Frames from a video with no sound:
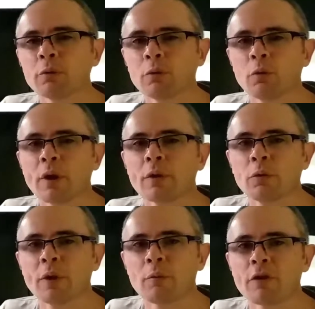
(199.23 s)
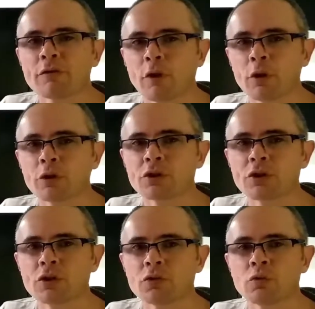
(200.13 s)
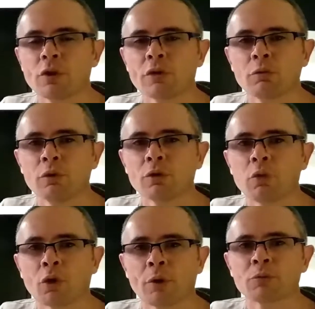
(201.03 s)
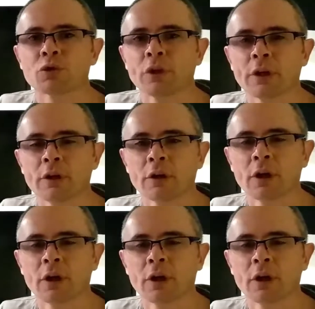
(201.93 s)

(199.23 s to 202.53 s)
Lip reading: where my focus is with what I'm trying